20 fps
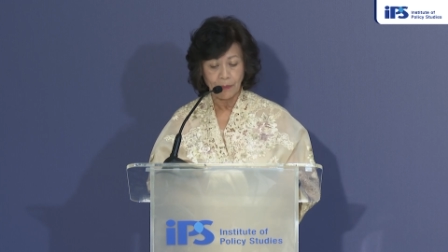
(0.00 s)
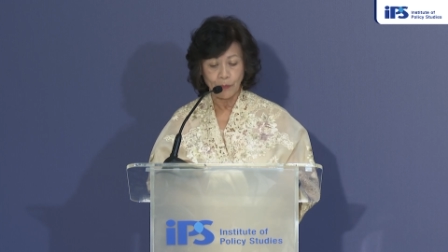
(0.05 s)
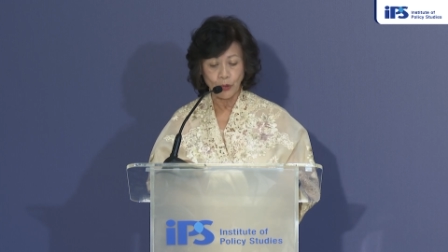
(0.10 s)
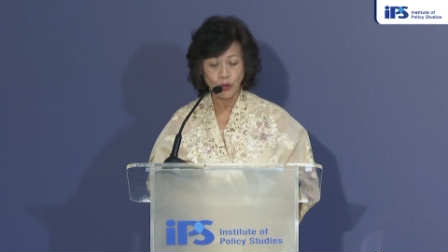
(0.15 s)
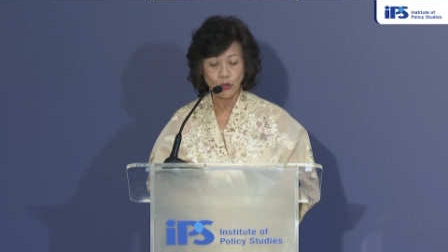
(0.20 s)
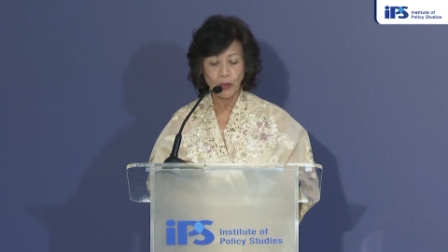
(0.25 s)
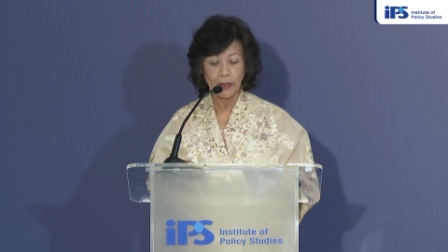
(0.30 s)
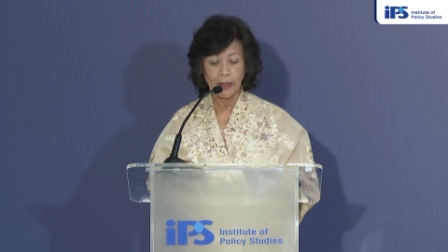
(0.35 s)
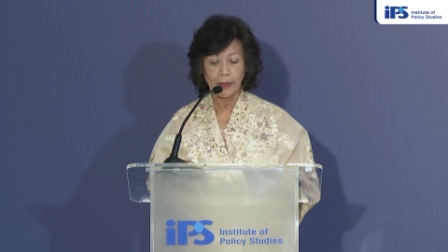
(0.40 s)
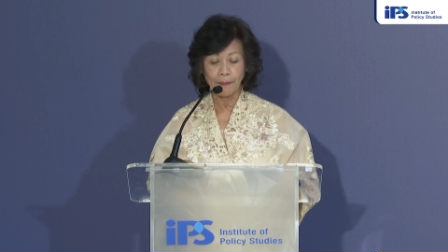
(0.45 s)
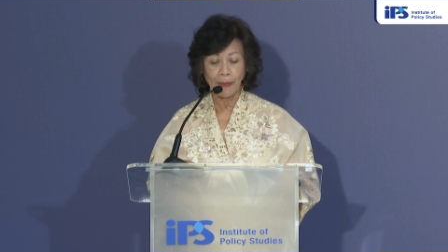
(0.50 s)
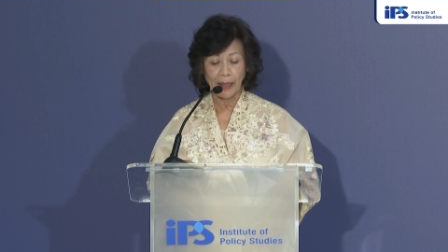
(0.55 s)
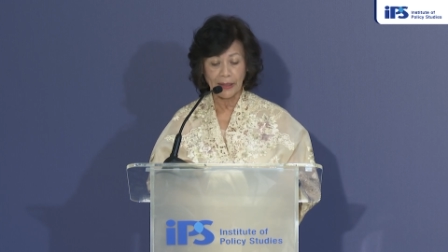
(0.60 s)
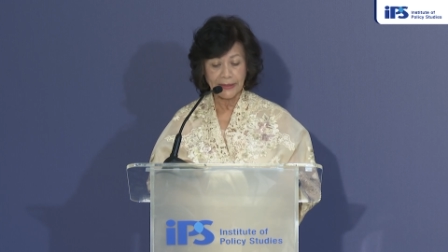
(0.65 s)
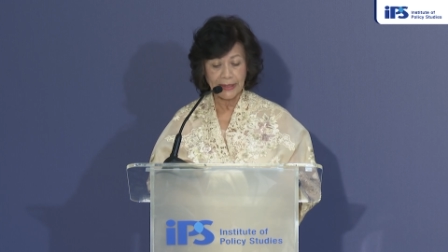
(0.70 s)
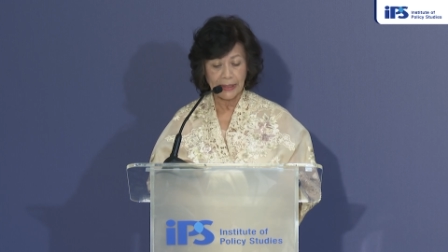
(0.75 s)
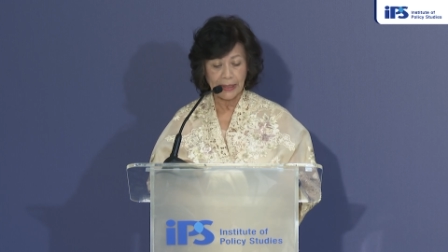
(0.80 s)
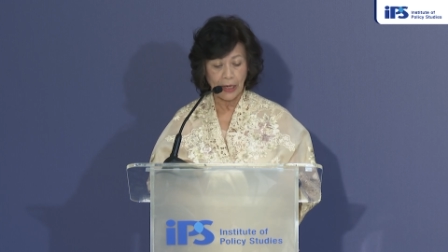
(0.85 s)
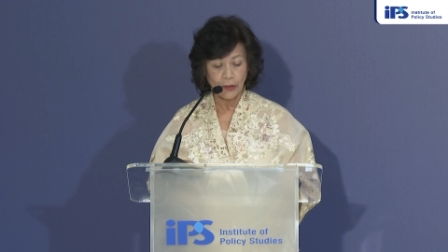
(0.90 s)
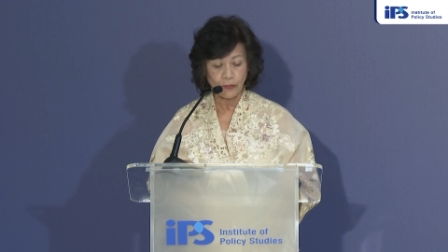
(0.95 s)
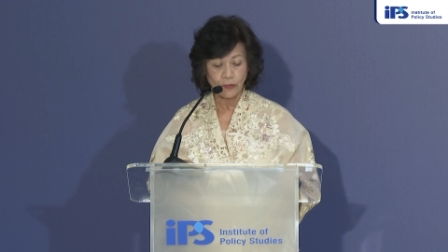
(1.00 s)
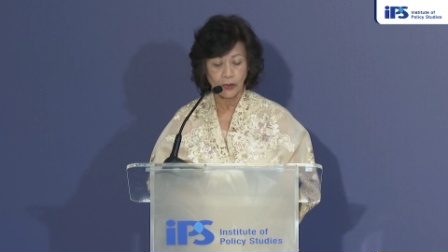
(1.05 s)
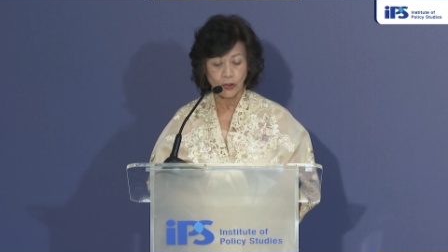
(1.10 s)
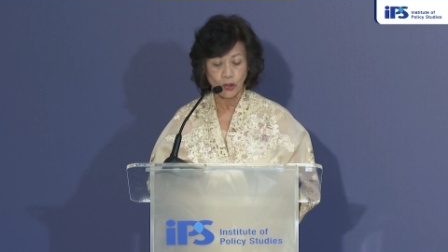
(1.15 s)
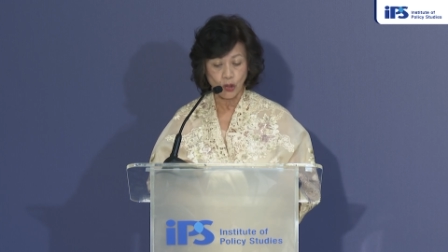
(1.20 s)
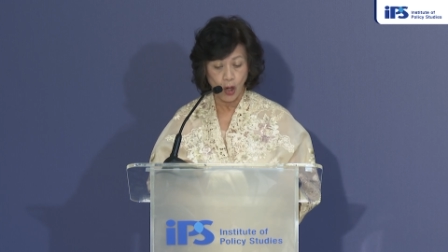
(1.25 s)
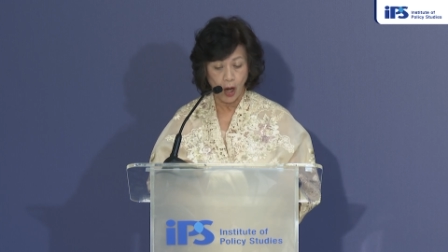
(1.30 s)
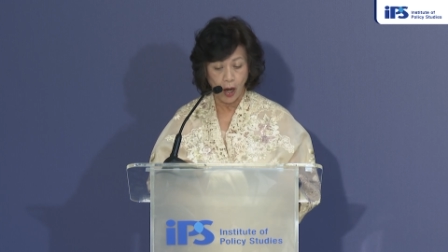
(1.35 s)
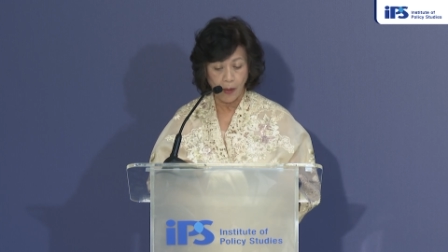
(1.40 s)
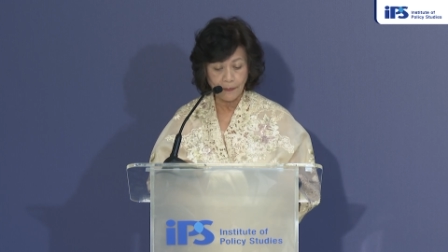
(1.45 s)
between multilateral
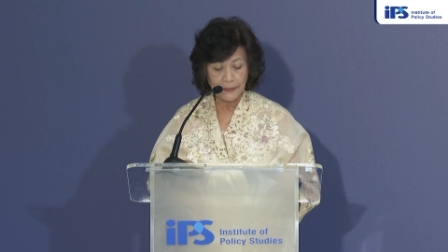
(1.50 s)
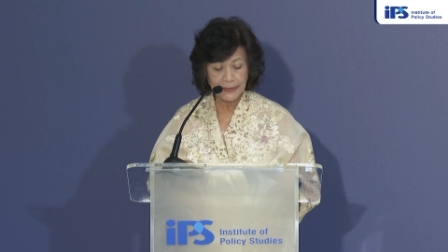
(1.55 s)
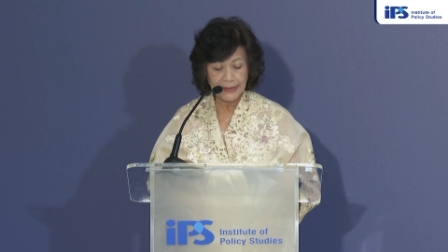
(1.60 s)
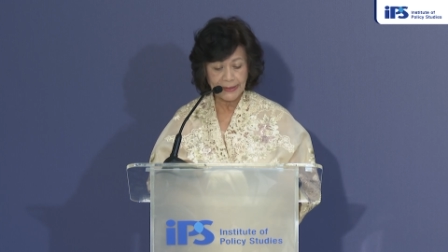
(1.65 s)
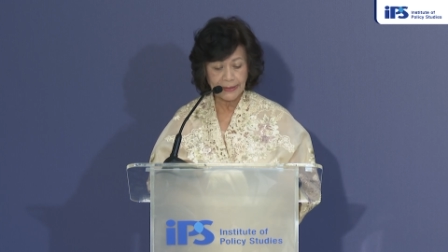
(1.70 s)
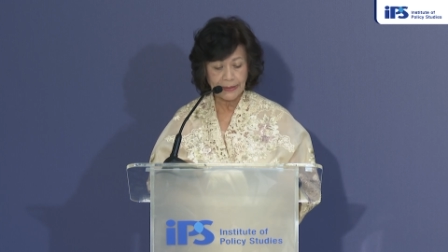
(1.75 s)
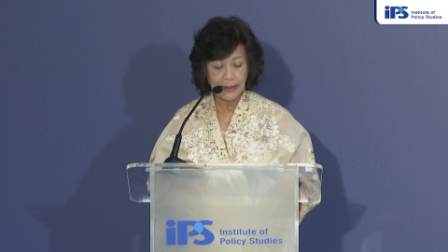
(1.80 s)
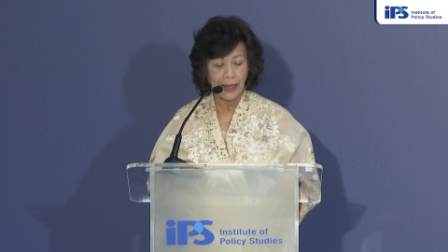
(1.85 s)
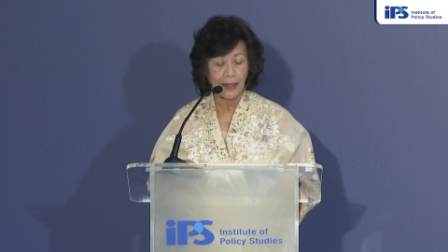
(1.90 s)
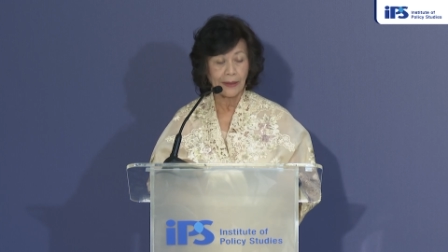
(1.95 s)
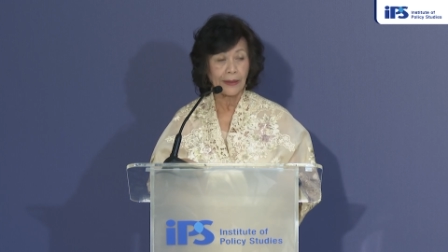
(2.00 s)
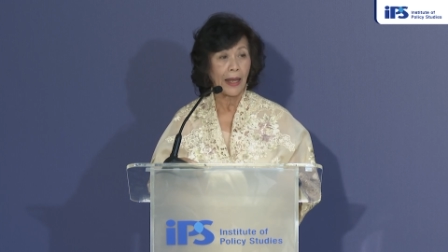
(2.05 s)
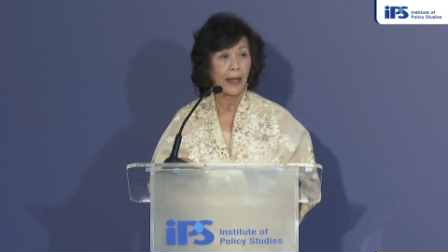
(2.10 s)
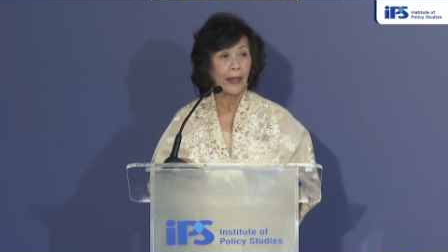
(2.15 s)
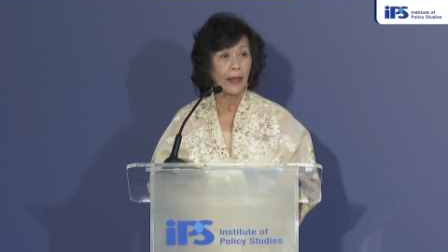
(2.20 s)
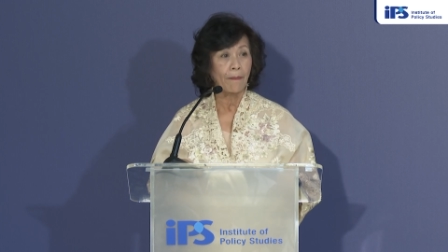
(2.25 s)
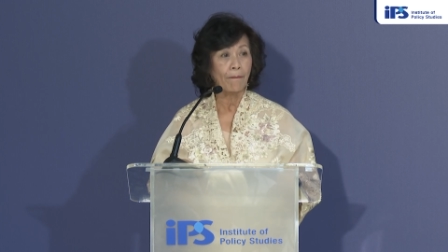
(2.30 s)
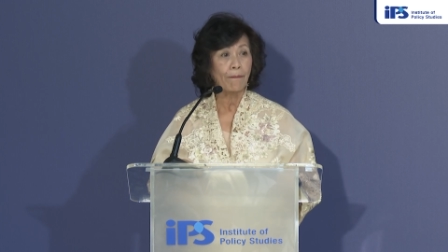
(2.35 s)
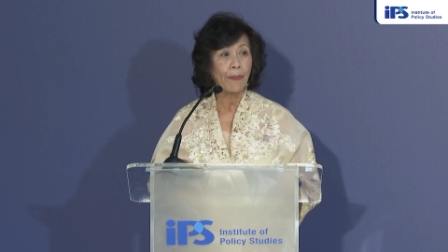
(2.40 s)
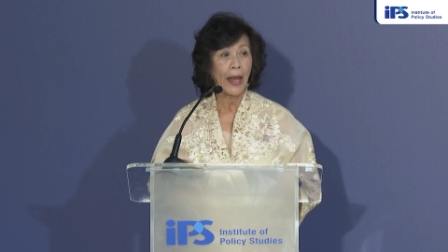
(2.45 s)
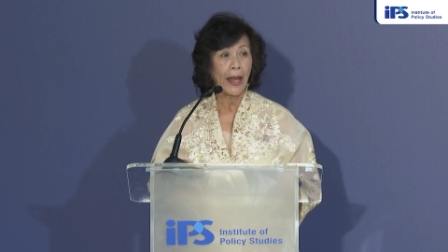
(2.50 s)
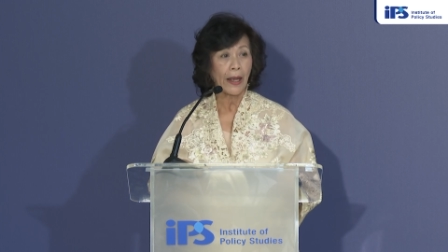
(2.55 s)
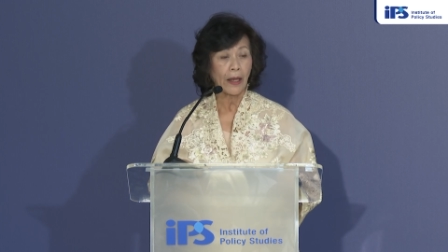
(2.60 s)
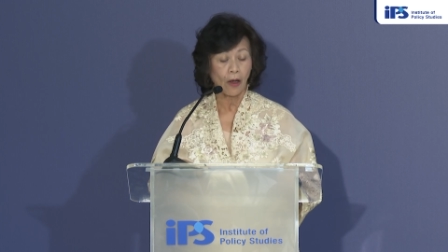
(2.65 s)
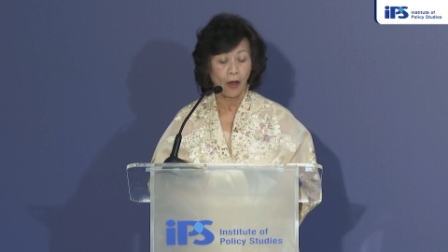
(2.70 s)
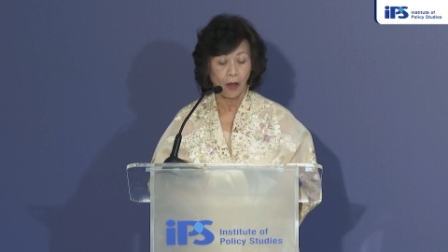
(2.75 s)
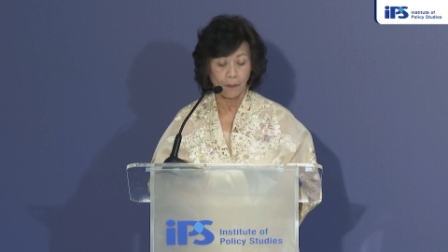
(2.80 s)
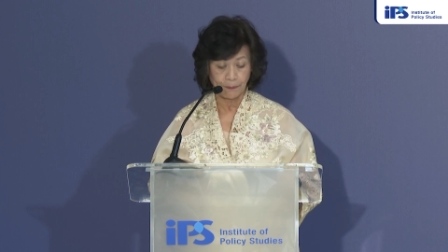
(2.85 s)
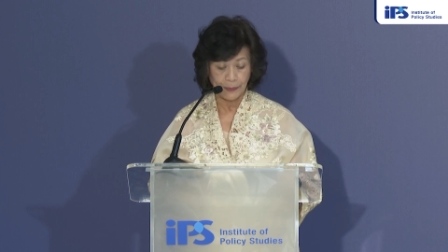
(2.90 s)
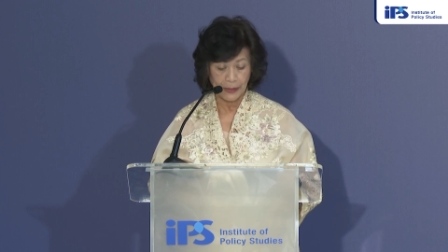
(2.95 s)
norms and their
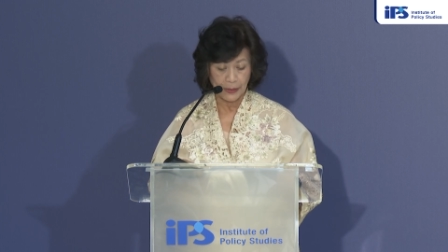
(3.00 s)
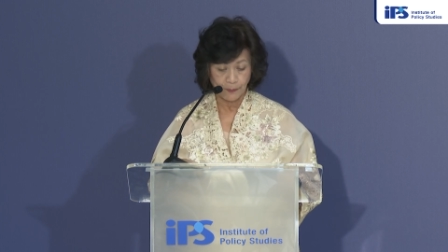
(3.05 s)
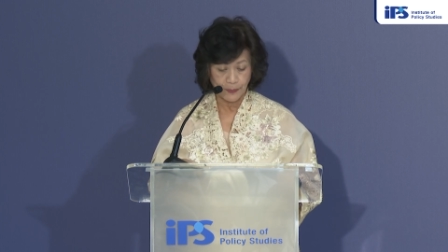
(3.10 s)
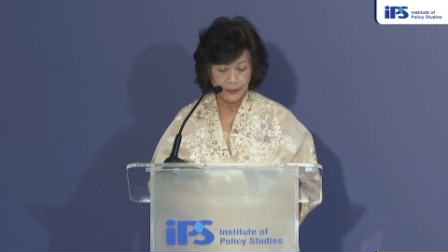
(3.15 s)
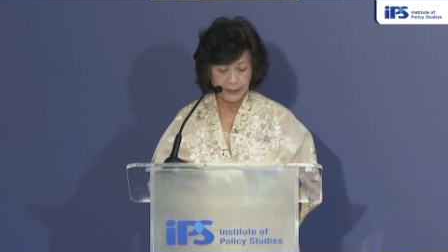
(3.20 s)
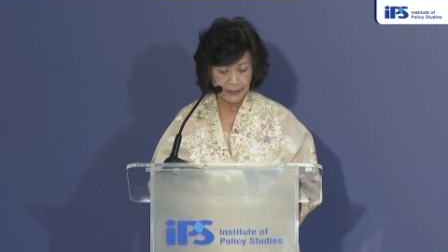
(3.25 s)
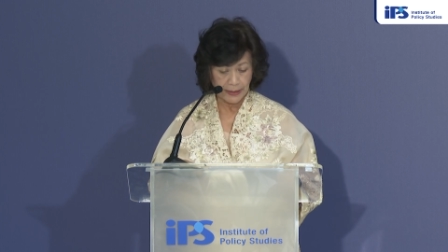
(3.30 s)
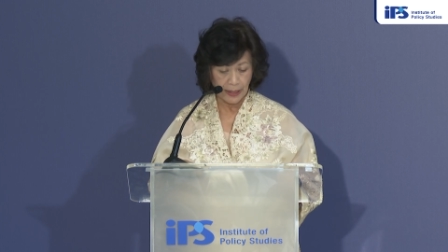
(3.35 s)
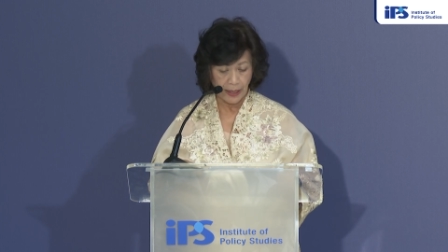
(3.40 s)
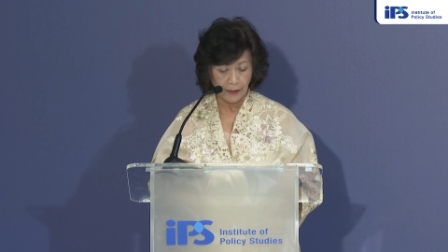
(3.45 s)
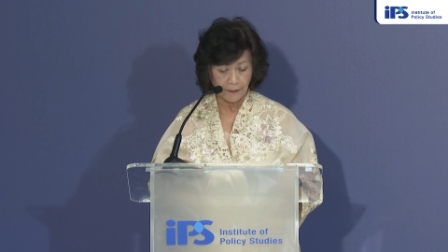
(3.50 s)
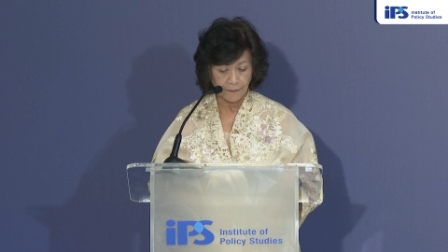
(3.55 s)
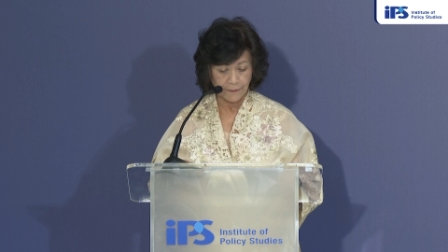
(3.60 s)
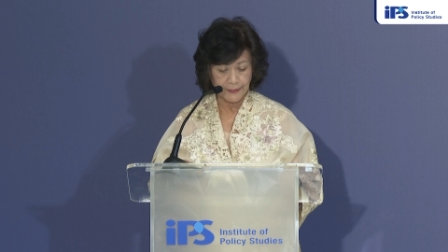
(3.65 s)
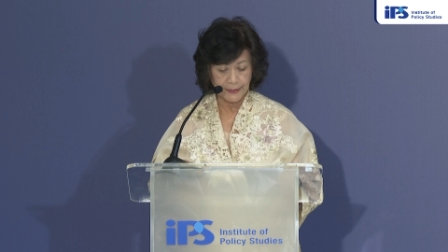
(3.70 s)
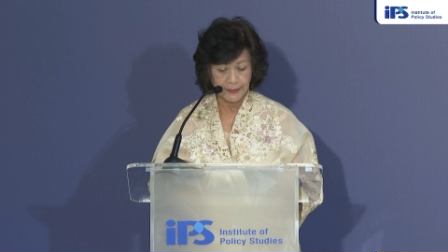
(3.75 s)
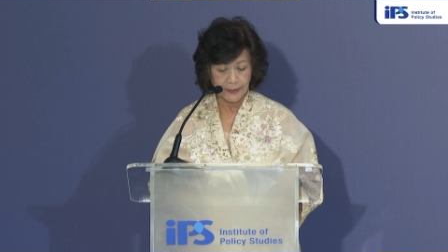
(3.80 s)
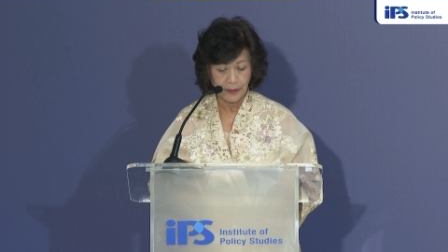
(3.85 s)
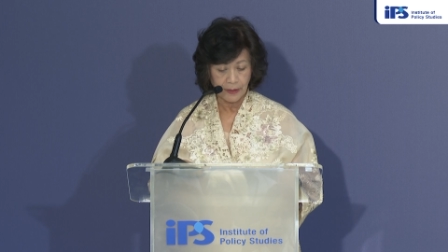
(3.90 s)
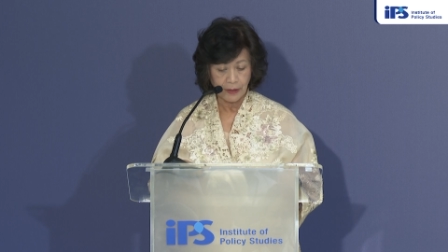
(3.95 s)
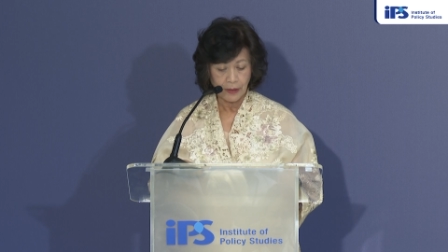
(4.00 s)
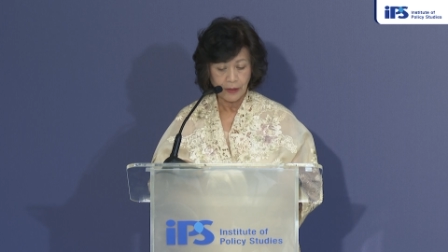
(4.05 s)
impact on people's lives,